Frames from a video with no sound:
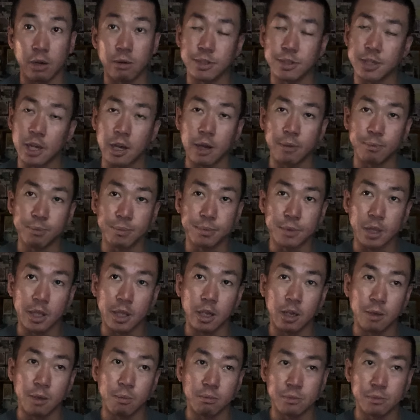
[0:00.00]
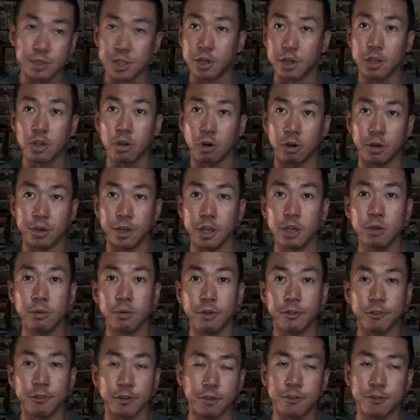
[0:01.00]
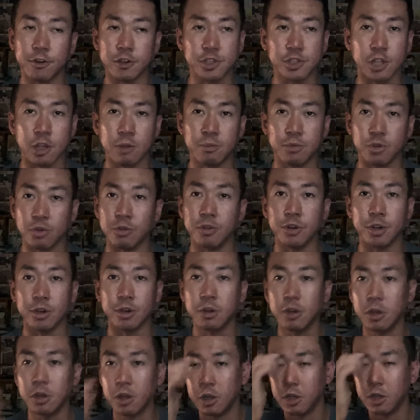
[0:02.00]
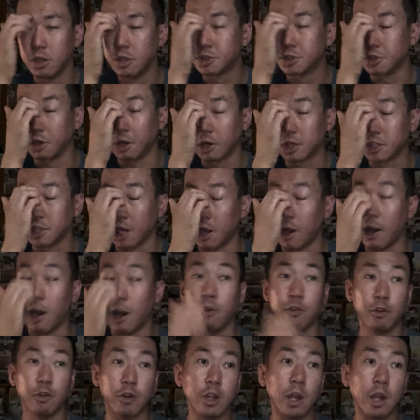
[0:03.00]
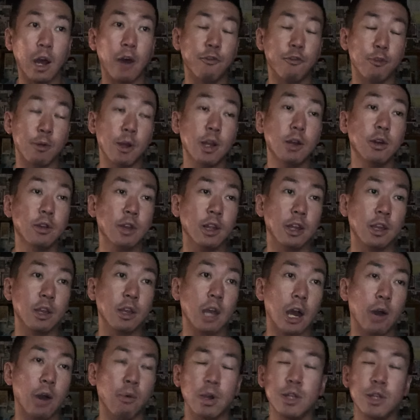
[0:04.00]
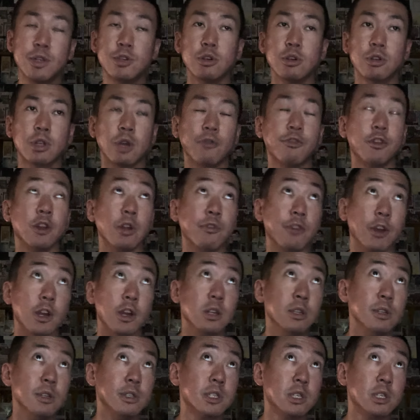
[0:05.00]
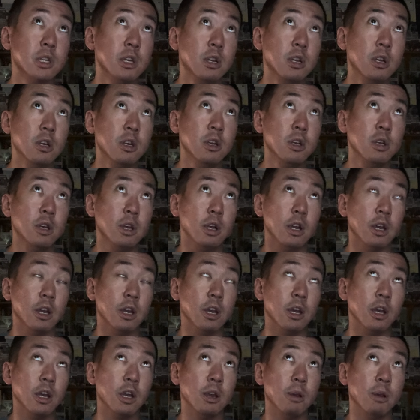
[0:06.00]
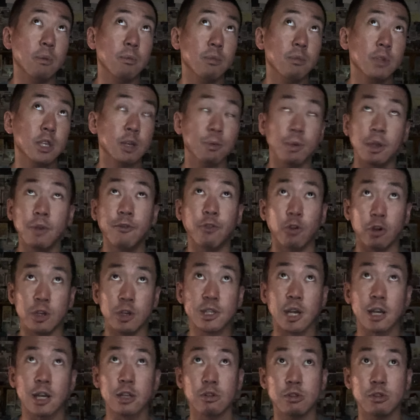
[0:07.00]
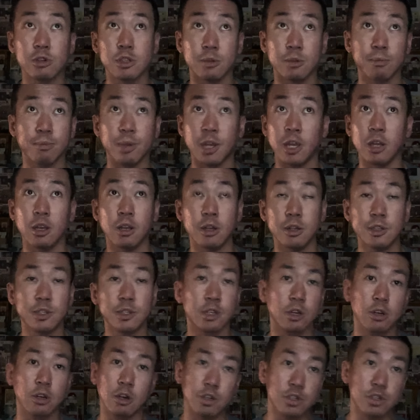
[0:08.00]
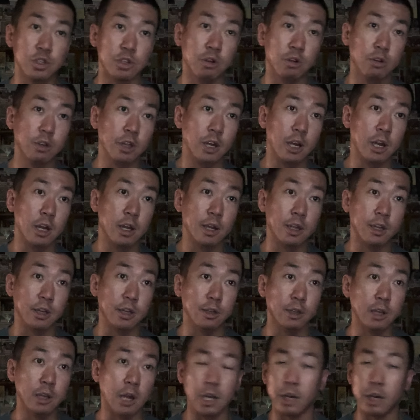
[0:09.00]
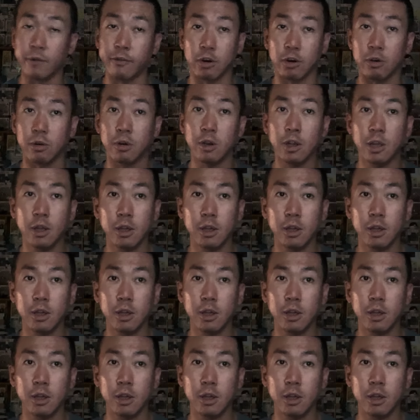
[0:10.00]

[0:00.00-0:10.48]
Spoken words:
was at SunnyCon anyway, for the first time doing it. So, because I went to different events to meet voice actors and paying it and such and all that, and I never